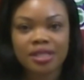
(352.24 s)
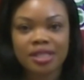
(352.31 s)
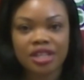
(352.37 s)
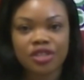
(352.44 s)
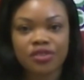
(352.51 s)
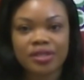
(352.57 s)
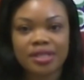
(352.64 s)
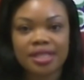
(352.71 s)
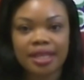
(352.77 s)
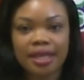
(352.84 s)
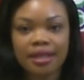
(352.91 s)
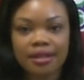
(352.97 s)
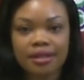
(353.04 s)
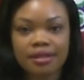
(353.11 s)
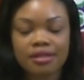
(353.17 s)
century
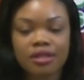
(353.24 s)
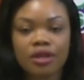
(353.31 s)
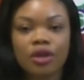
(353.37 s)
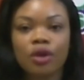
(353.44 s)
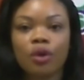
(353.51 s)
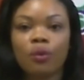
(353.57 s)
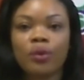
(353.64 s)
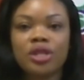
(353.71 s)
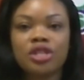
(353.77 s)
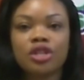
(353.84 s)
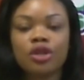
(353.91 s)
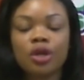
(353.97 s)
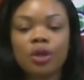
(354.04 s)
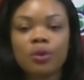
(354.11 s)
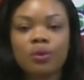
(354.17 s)
skills which
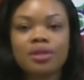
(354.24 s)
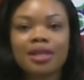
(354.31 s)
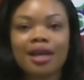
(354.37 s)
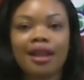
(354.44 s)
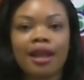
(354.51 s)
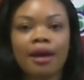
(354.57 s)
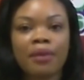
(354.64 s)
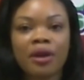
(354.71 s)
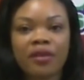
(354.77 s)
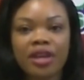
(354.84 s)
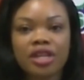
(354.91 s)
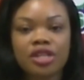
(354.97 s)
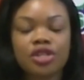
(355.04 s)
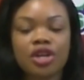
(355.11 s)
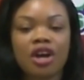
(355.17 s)
includes
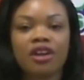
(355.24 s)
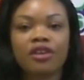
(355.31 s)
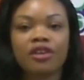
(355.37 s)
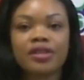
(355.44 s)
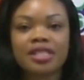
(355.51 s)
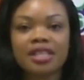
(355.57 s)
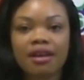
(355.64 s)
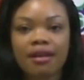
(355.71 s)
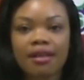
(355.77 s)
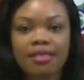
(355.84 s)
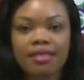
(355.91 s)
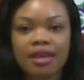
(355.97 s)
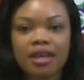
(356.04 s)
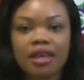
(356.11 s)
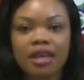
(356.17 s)
collaboration, critical
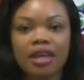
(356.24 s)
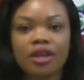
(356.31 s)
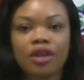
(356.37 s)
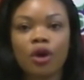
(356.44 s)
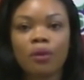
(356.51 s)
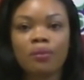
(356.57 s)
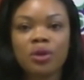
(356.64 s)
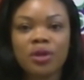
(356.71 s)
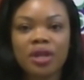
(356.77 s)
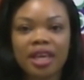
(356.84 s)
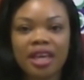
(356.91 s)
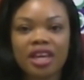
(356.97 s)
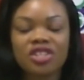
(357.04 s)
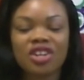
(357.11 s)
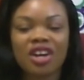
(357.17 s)
thinking,
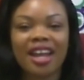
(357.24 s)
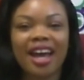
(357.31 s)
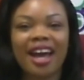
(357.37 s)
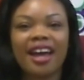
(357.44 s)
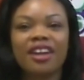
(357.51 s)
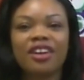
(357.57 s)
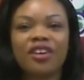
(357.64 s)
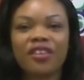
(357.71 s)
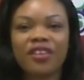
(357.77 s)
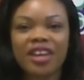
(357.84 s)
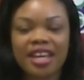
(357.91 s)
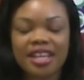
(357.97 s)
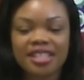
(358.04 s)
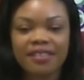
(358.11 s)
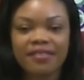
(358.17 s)
communication, and
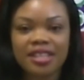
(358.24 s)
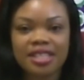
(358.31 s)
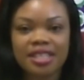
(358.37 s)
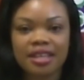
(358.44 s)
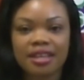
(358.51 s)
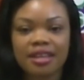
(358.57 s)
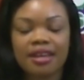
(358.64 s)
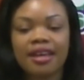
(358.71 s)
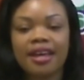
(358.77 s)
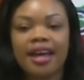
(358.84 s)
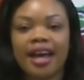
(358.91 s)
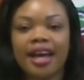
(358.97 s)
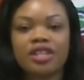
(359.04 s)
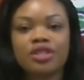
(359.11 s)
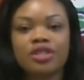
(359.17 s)
creativity.
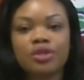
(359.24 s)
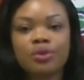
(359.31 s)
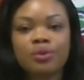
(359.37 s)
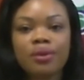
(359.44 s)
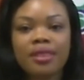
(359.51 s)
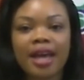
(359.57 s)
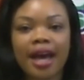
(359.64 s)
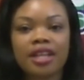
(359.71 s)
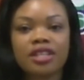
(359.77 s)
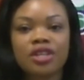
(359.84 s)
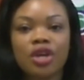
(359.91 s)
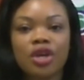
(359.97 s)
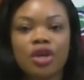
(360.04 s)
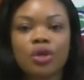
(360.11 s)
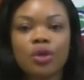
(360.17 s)
And to do that,
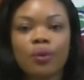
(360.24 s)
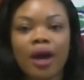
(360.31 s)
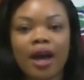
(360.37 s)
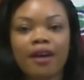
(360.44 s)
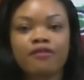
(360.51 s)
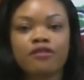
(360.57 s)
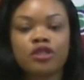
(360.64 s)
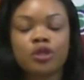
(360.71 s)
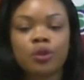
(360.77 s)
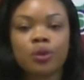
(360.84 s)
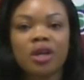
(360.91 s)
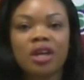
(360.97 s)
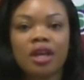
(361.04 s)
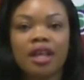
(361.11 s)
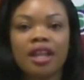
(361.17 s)
you have to
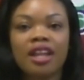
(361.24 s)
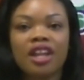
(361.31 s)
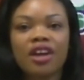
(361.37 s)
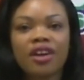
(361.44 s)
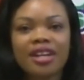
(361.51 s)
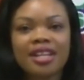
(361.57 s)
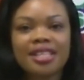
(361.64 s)
learn the